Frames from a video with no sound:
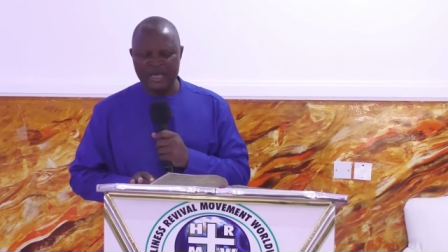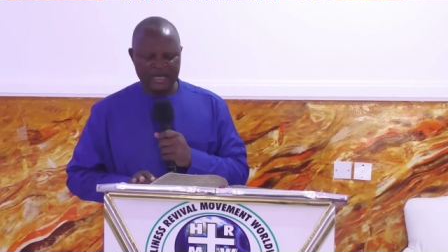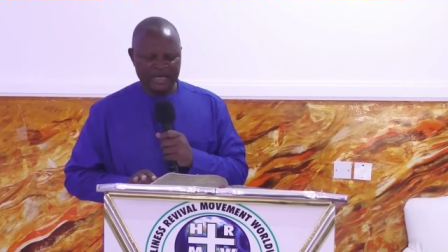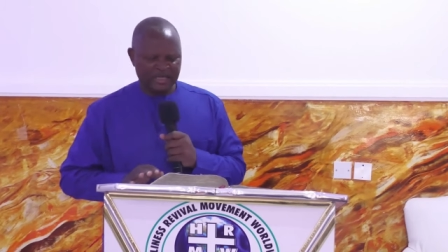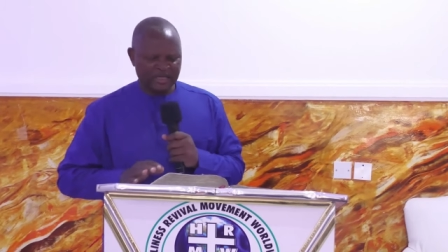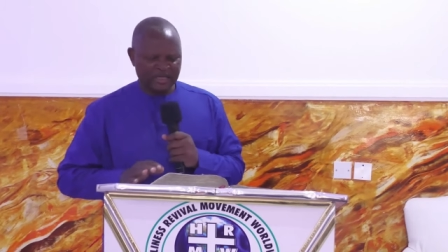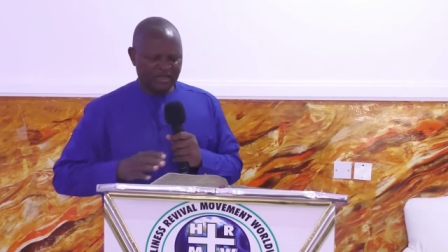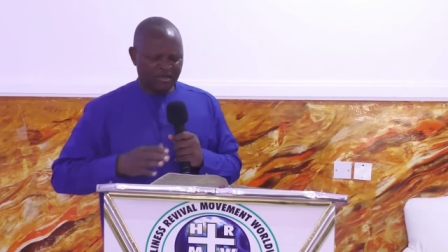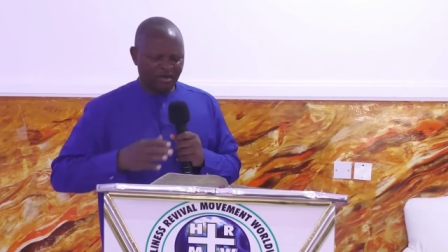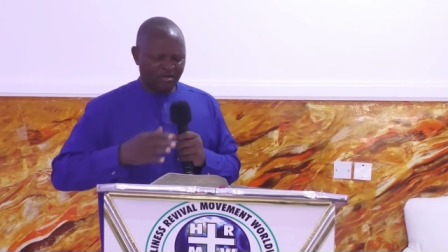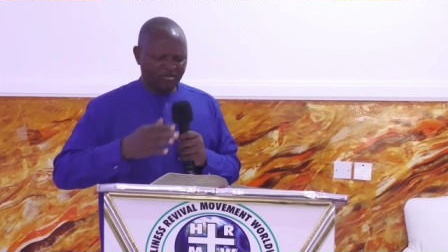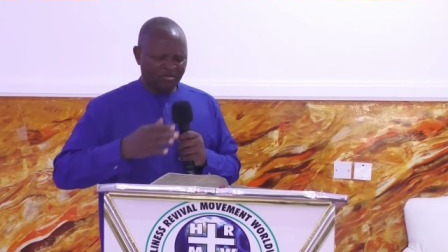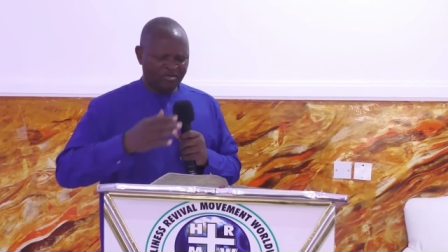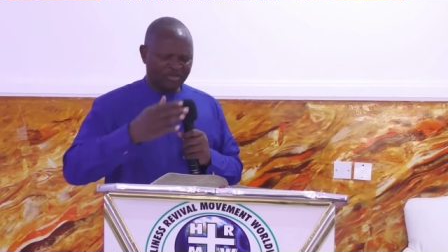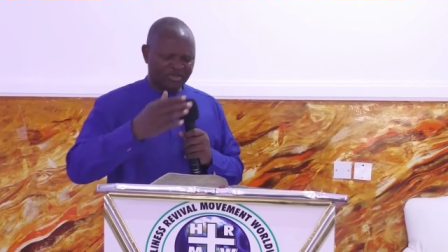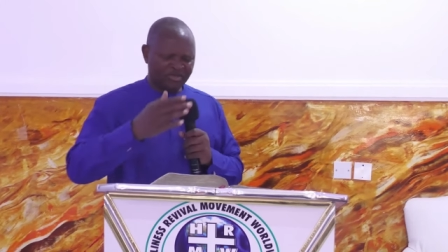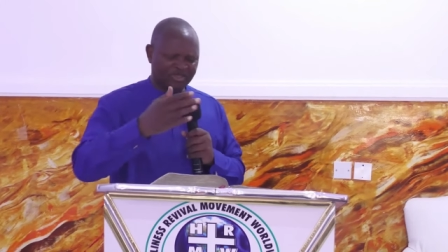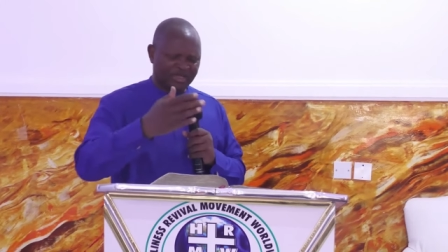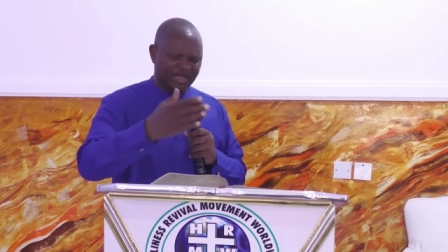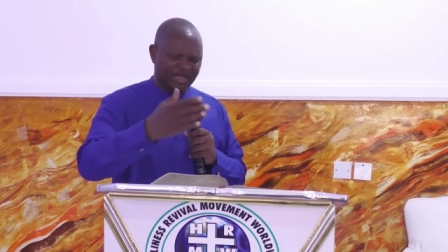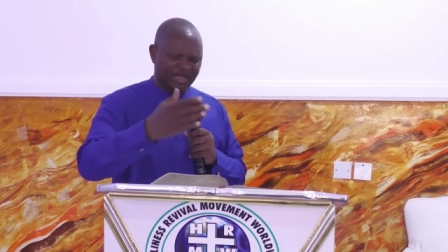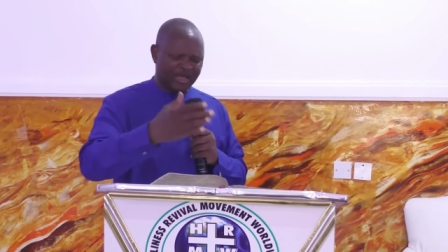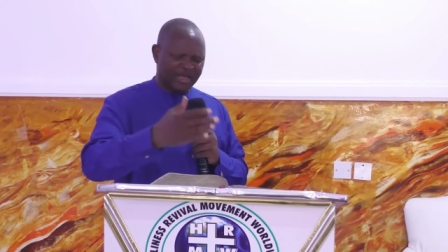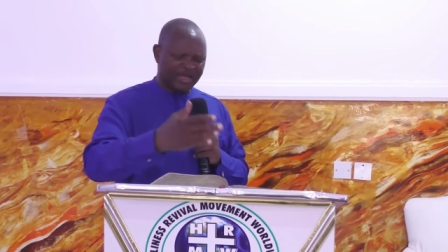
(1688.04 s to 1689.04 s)
Don't
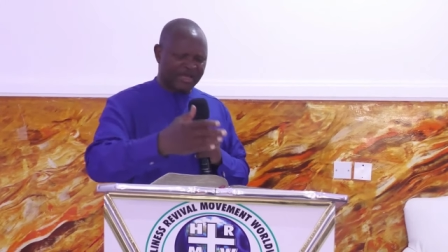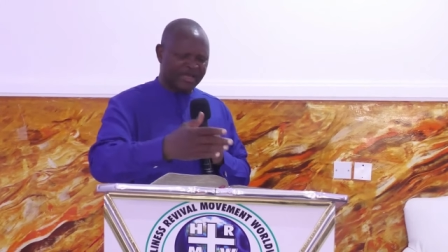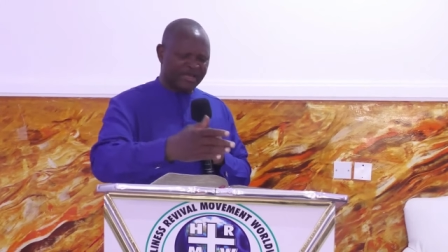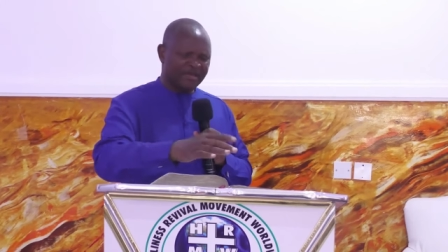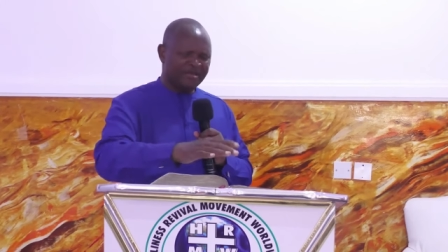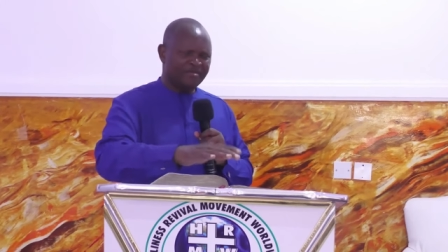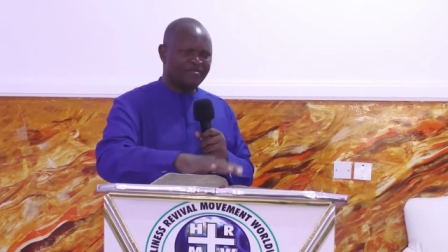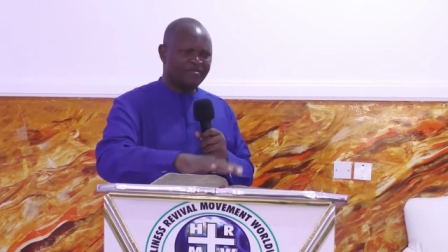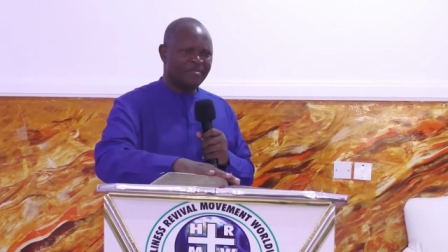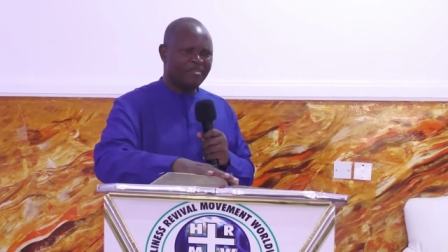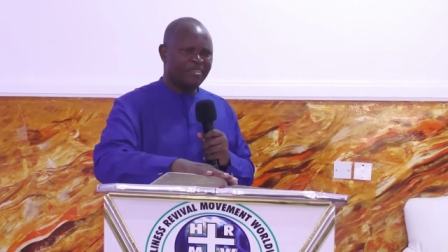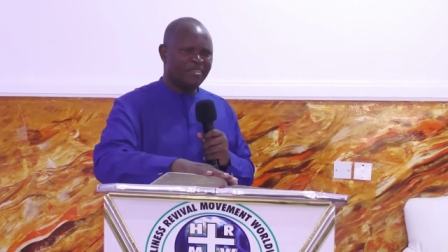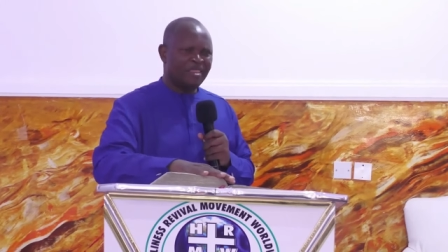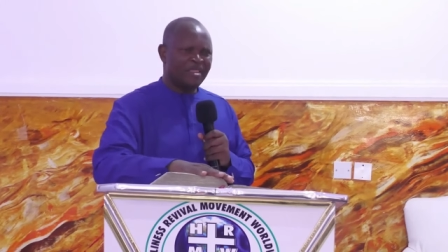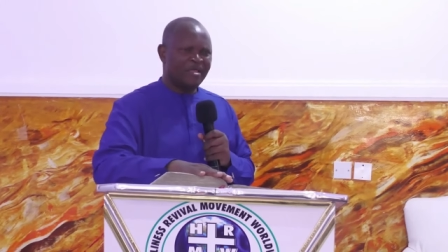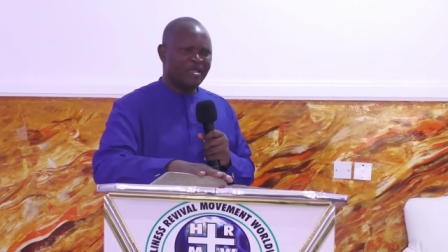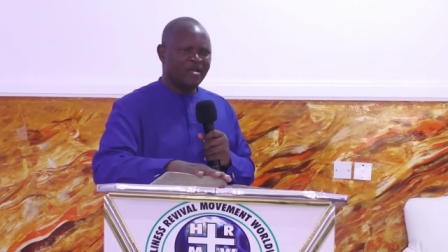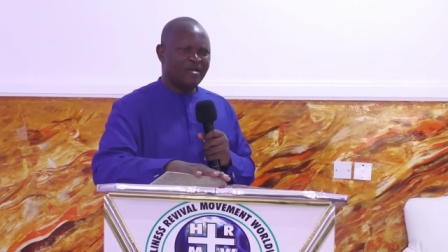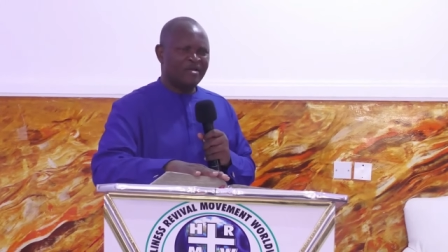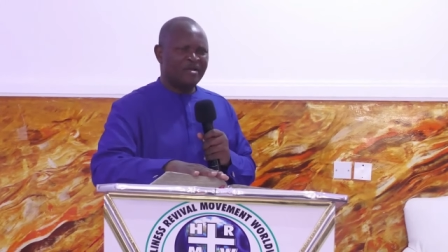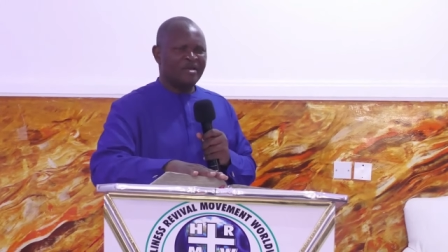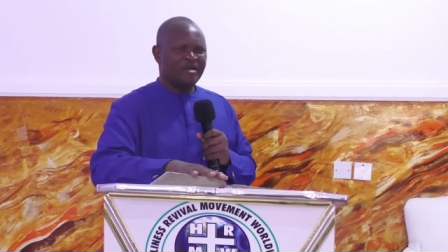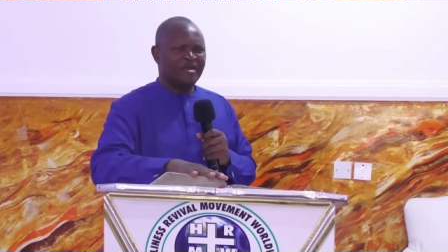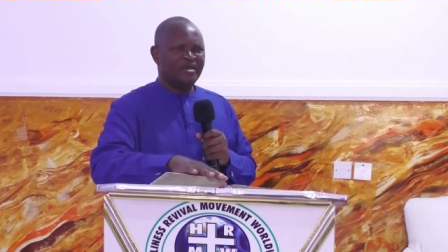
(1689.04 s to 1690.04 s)
say,
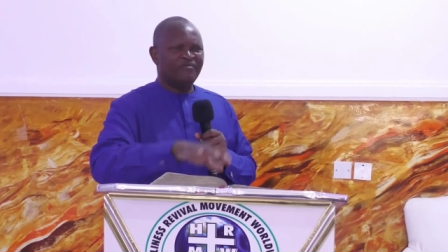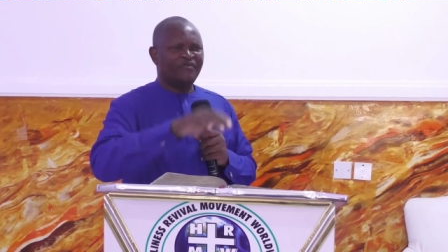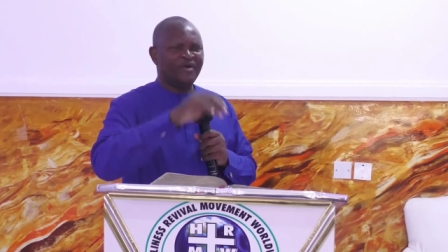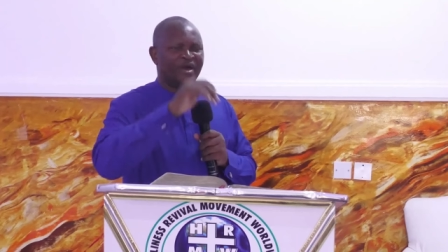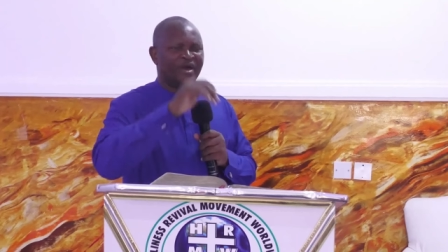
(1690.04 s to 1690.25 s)
if I